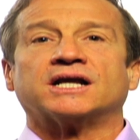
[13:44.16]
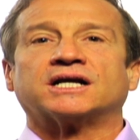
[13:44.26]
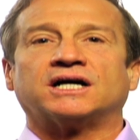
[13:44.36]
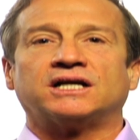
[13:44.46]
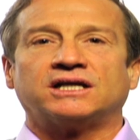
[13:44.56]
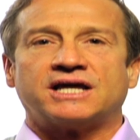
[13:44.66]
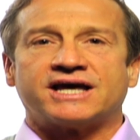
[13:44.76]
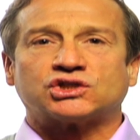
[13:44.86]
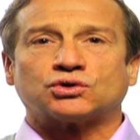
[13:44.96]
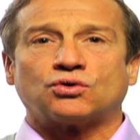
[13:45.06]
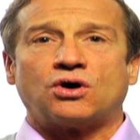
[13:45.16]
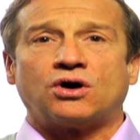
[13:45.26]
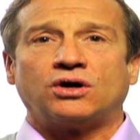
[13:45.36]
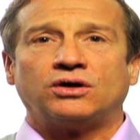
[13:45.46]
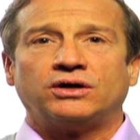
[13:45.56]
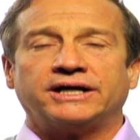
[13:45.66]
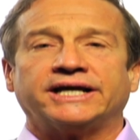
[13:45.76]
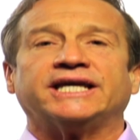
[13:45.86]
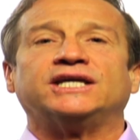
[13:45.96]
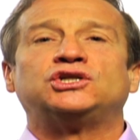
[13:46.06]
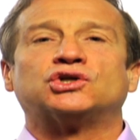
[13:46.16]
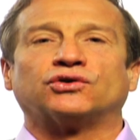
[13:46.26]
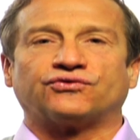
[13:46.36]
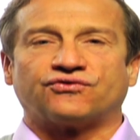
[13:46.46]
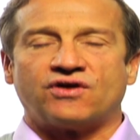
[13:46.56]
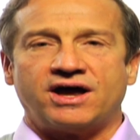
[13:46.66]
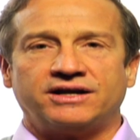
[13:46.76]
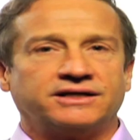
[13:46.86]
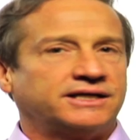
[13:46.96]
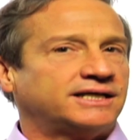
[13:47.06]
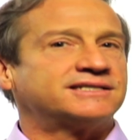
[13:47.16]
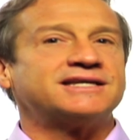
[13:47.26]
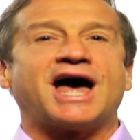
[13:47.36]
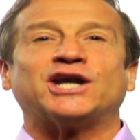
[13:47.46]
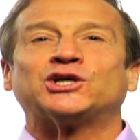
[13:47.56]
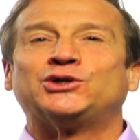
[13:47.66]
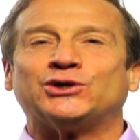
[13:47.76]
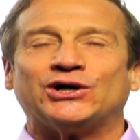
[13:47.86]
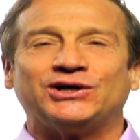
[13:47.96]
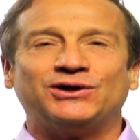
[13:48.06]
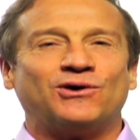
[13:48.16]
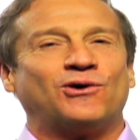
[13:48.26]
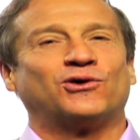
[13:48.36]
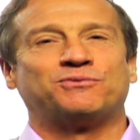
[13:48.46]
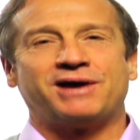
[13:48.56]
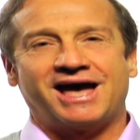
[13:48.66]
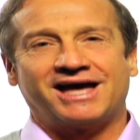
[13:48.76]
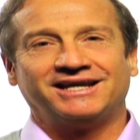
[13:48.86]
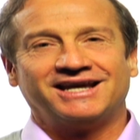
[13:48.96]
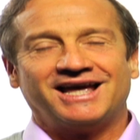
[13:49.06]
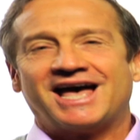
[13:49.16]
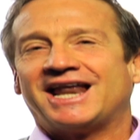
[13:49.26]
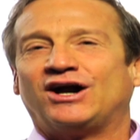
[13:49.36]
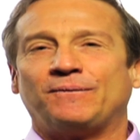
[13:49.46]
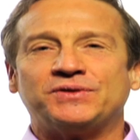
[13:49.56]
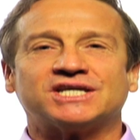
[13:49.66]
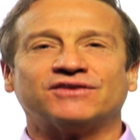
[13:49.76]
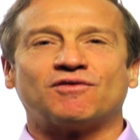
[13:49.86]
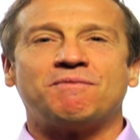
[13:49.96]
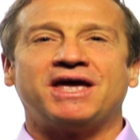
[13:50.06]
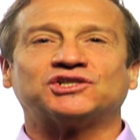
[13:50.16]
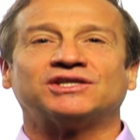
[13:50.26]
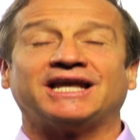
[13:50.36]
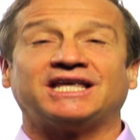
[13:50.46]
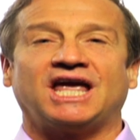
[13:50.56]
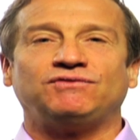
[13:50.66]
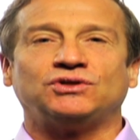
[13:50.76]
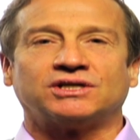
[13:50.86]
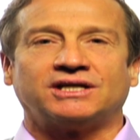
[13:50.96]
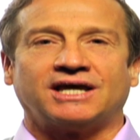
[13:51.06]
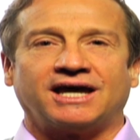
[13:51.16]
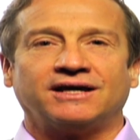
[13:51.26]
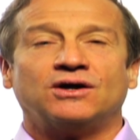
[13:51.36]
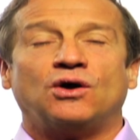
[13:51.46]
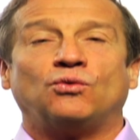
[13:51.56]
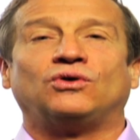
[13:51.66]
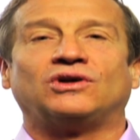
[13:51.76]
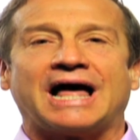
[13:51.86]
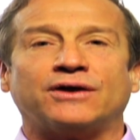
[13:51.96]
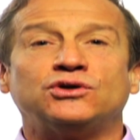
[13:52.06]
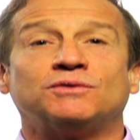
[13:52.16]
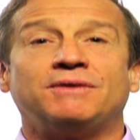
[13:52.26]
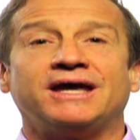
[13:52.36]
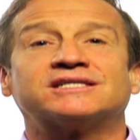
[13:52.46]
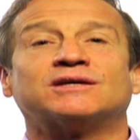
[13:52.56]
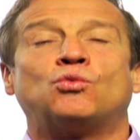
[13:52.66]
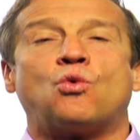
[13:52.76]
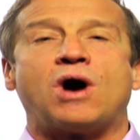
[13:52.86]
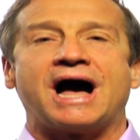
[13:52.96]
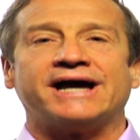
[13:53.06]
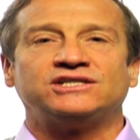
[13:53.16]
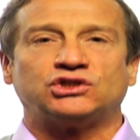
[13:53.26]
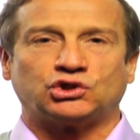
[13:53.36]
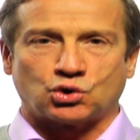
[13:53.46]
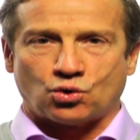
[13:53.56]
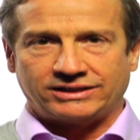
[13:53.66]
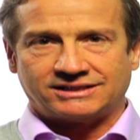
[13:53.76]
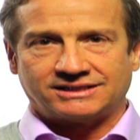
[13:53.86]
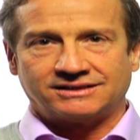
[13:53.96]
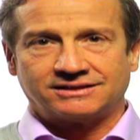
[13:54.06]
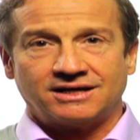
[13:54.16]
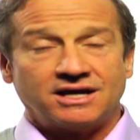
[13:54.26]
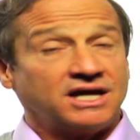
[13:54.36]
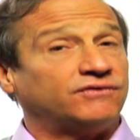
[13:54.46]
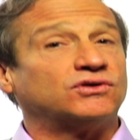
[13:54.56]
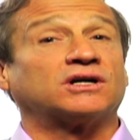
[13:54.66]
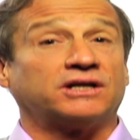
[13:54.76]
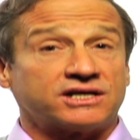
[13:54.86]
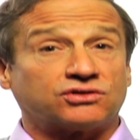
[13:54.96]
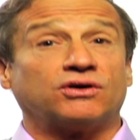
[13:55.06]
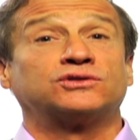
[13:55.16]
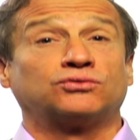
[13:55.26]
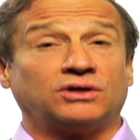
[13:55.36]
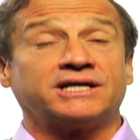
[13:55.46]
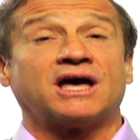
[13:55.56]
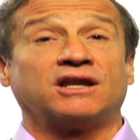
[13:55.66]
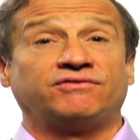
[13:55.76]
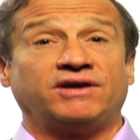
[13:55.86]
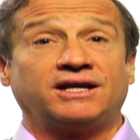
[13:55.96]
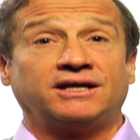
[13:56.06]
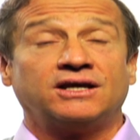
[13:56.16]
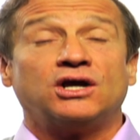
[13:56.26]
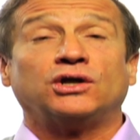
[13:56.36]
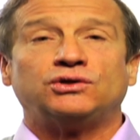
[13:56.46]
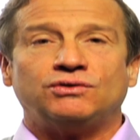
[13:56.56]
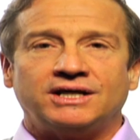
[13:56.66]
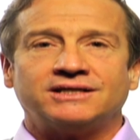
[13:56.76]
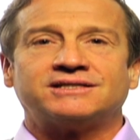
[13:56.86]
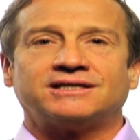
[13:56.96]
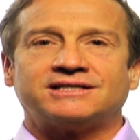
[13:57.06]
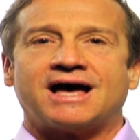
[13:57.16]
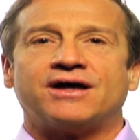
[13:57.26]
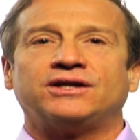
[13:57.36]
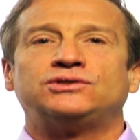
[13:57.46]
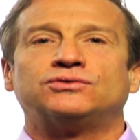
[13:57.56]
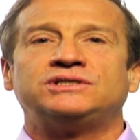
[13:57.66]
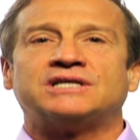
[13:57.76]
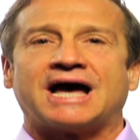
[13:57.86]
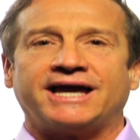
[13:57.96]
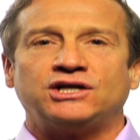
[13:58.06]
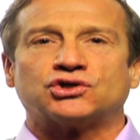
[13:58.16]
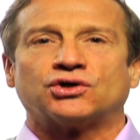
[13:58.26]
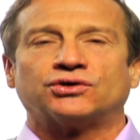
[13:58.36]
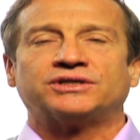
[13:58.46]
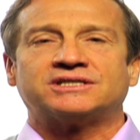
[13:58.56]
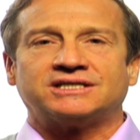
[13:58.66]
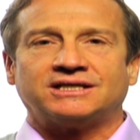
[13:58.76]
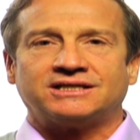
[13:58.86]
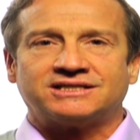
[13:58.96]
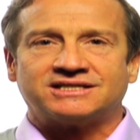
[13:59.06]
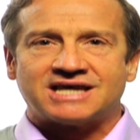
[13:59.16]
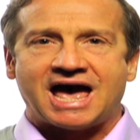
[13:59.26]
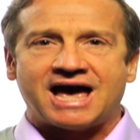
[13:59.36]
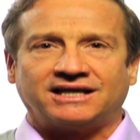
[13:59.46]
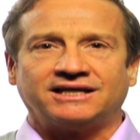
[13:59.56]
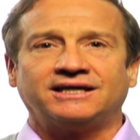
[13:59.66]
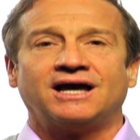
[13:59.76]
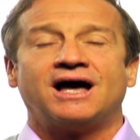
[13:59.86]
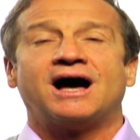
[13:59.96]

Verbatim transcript: Cholesterol is your friend. It's not good or bad. And I hope this information that I gave you today will allow you to make some wise choices. If your cholesterol is really elevated, you need to sit down and do a diet journal to see exactly